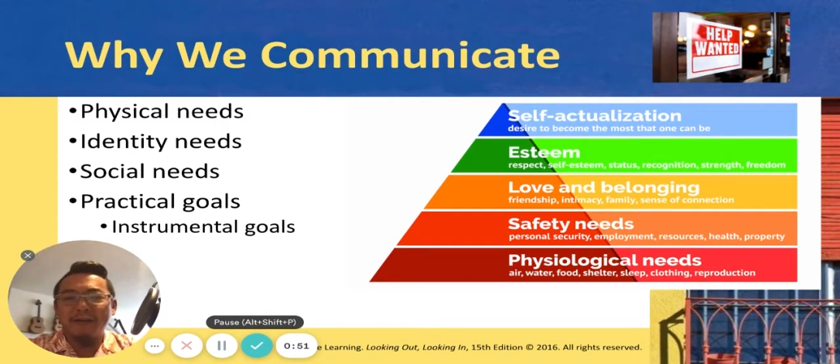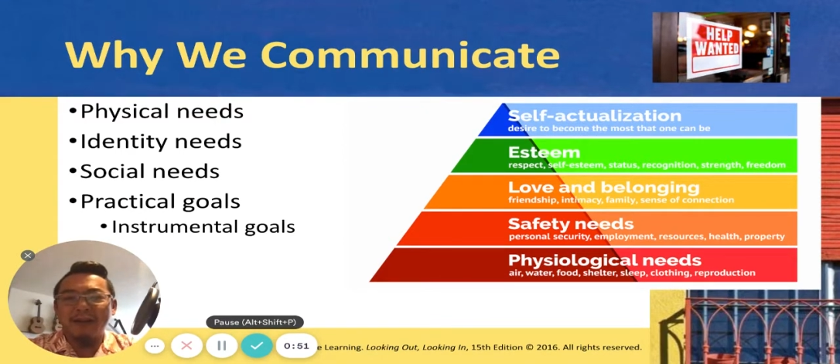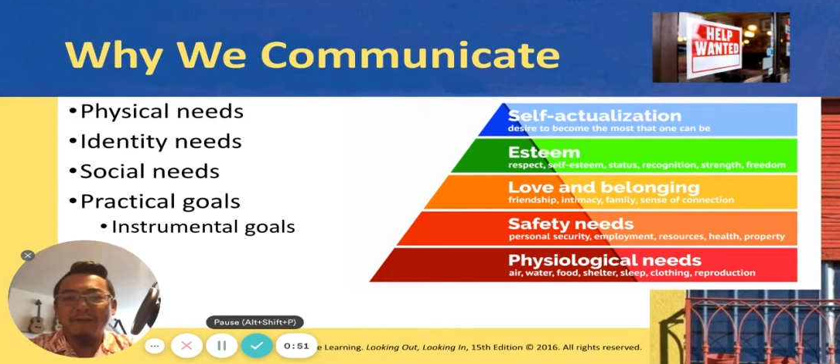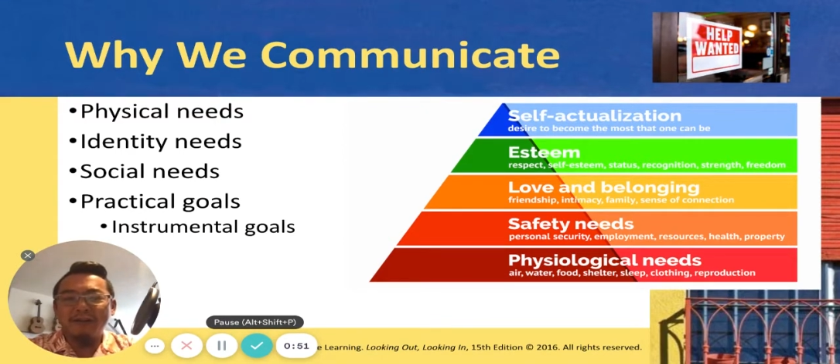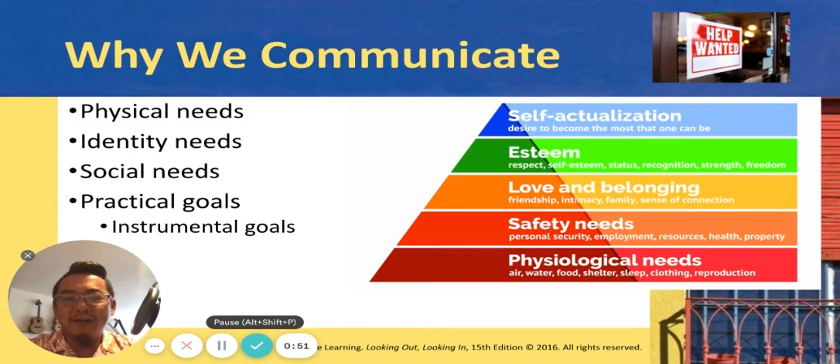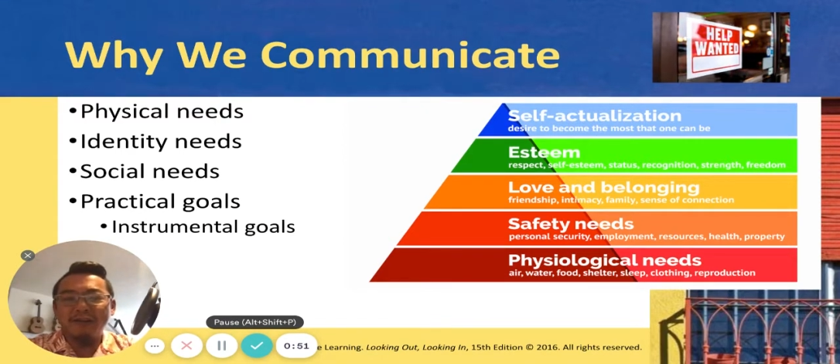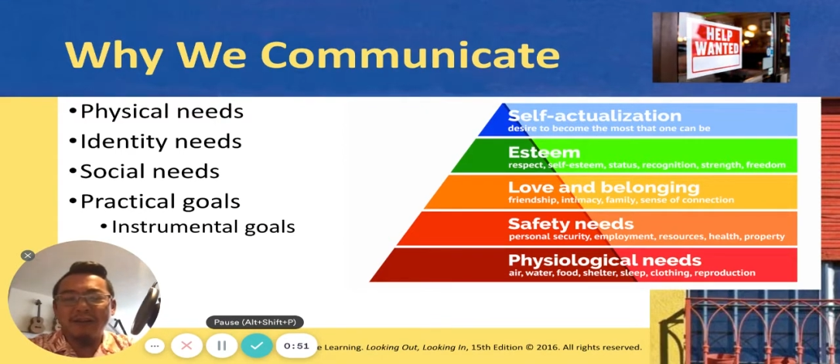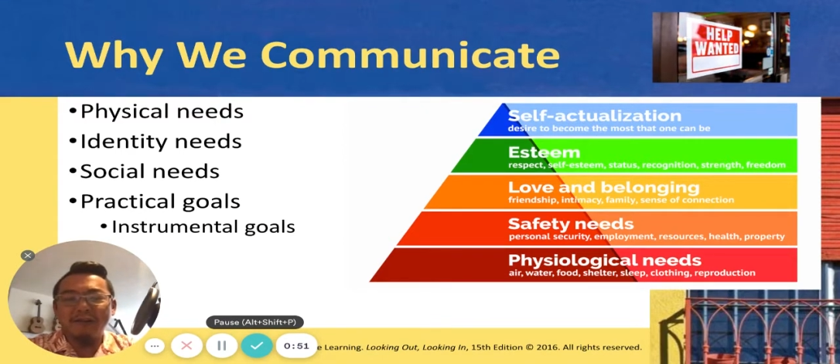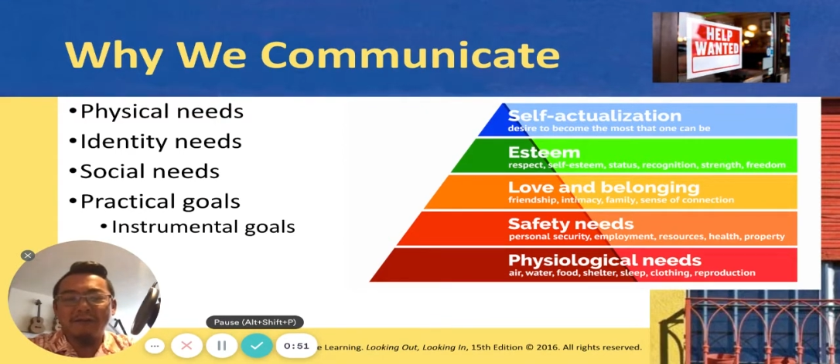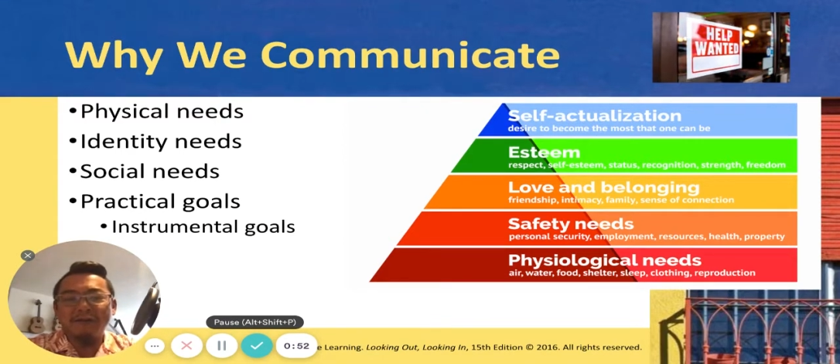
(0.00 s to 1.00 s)
And if you look
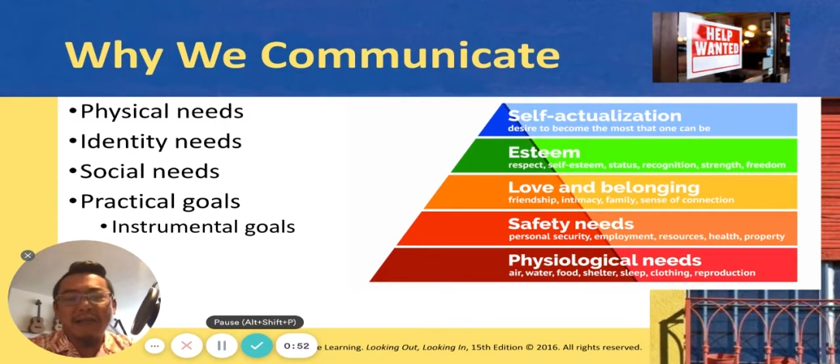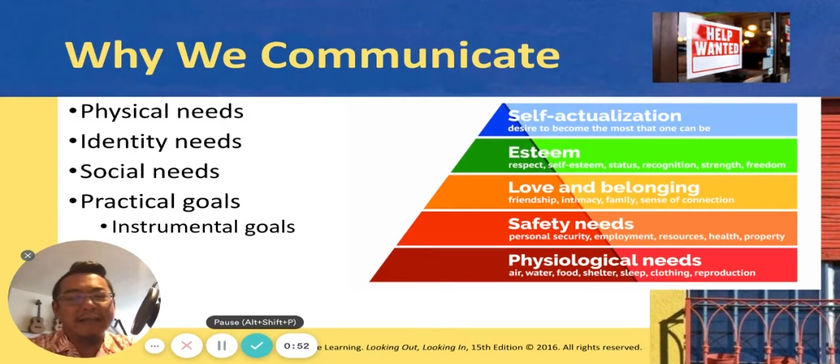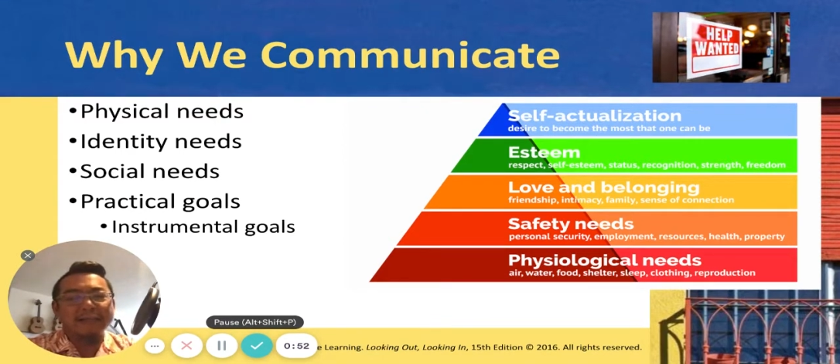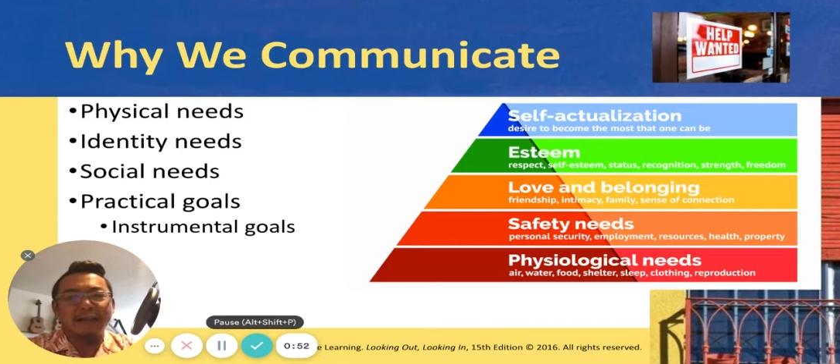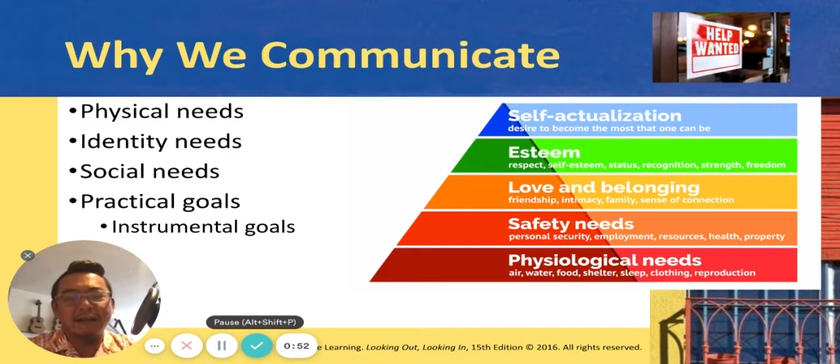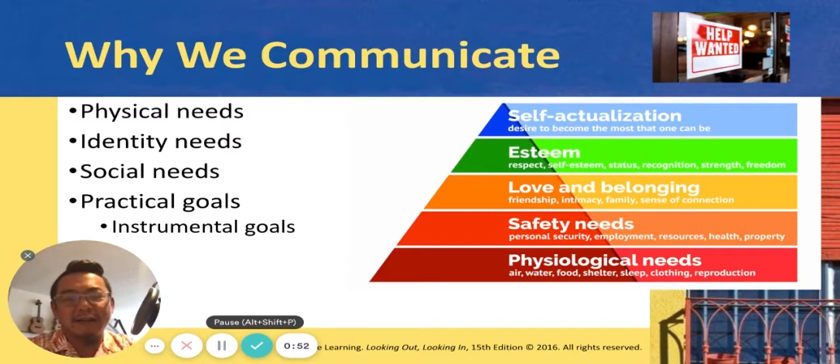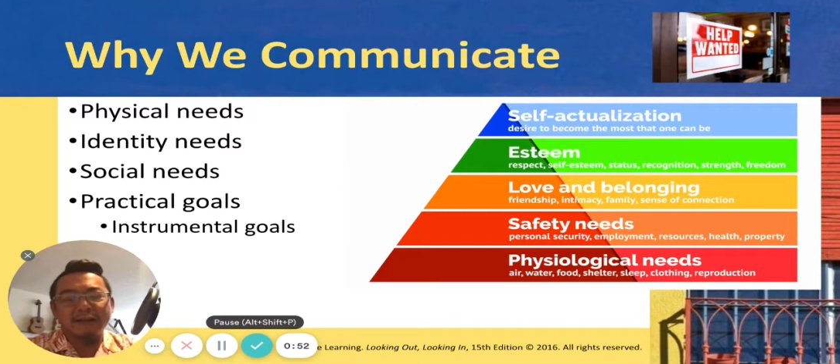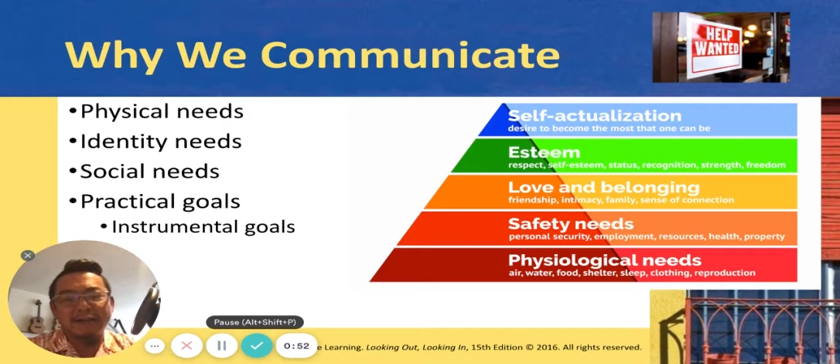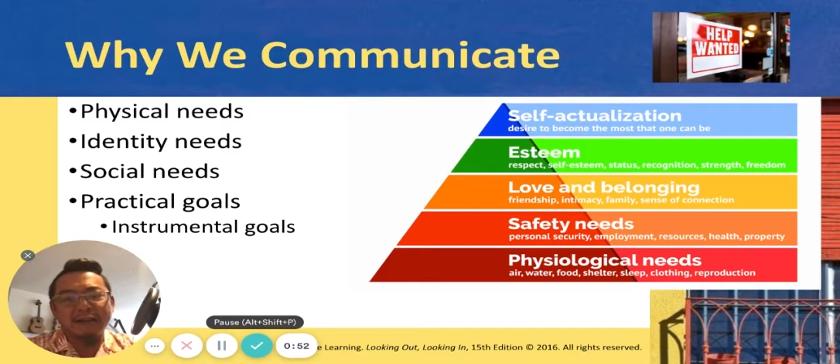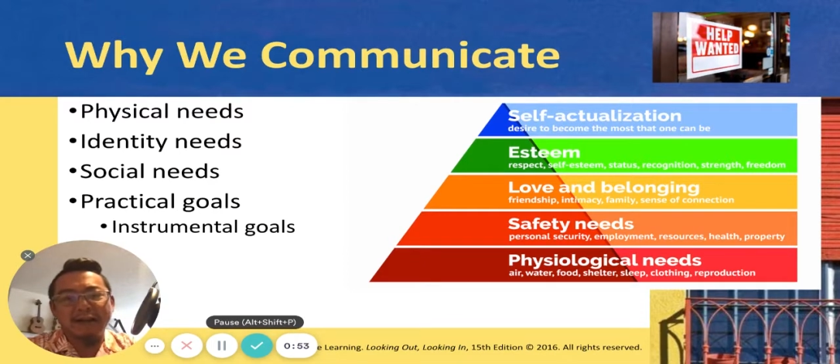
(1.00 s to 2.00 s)
here, if you've taken a
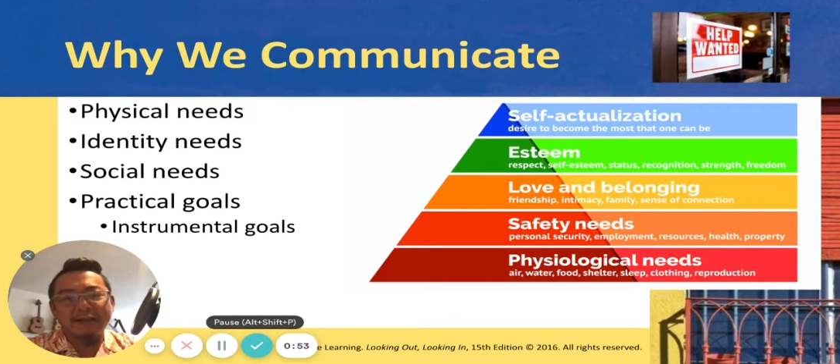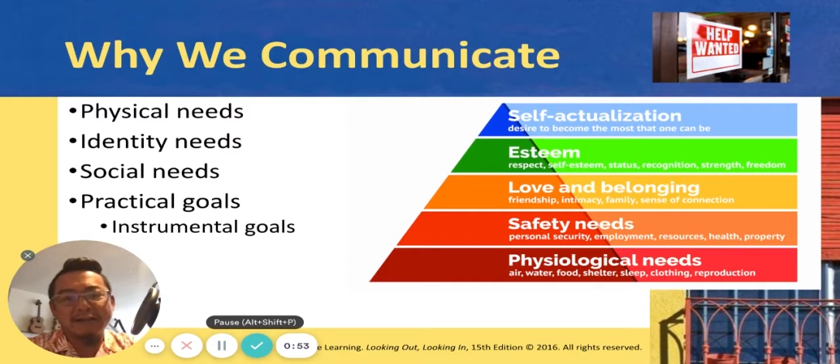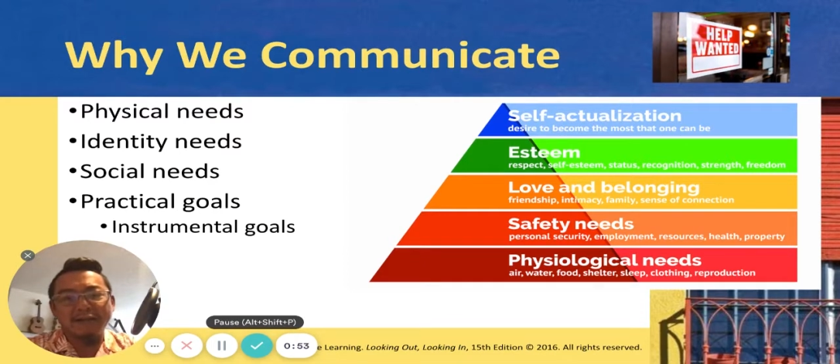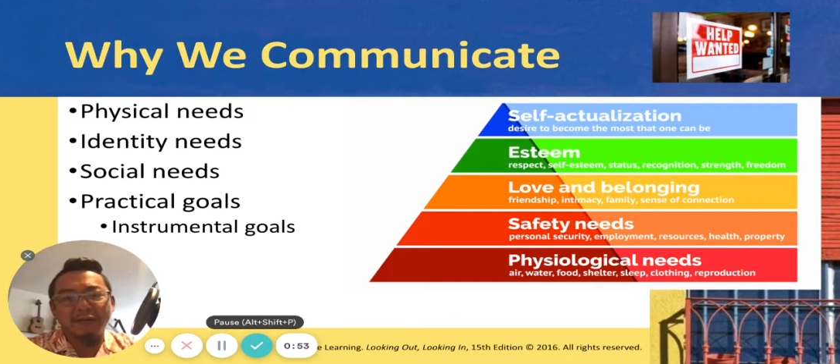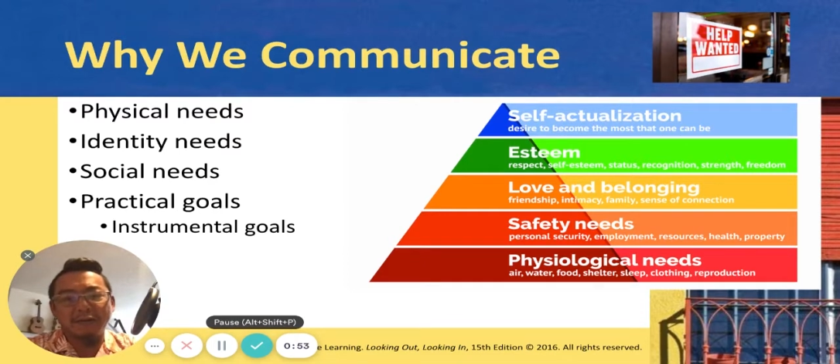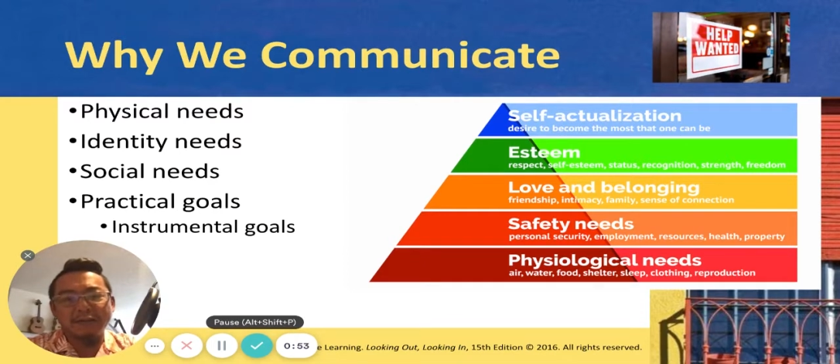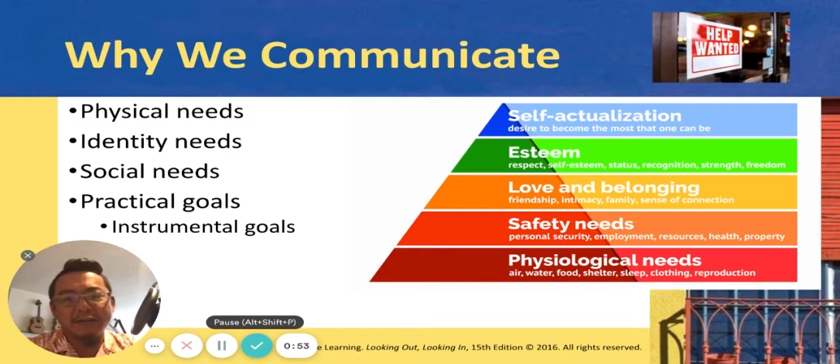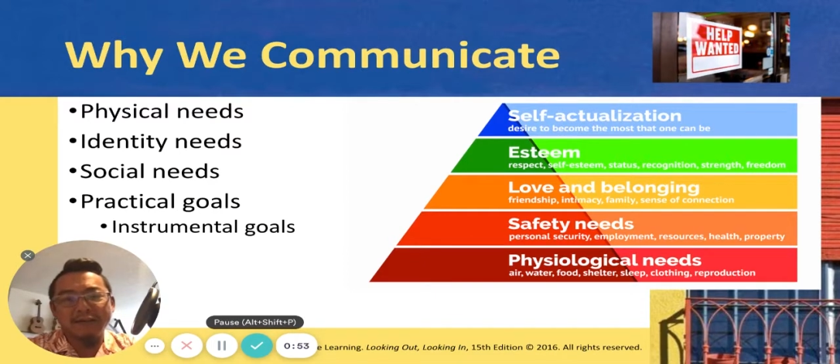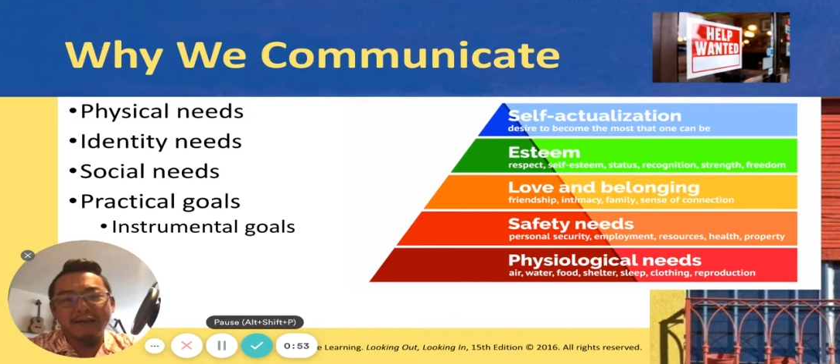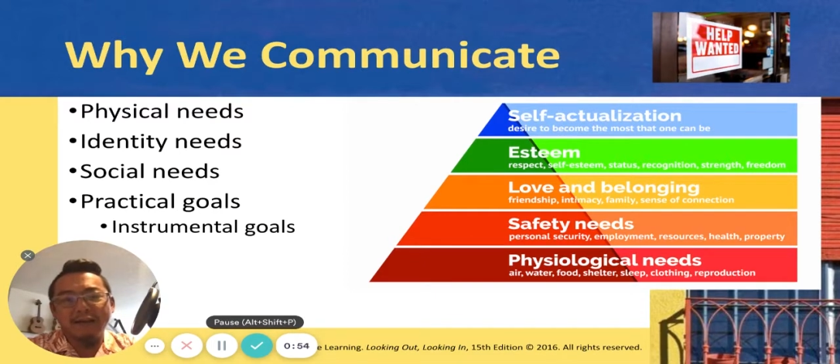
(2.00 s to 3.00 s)
psychology course,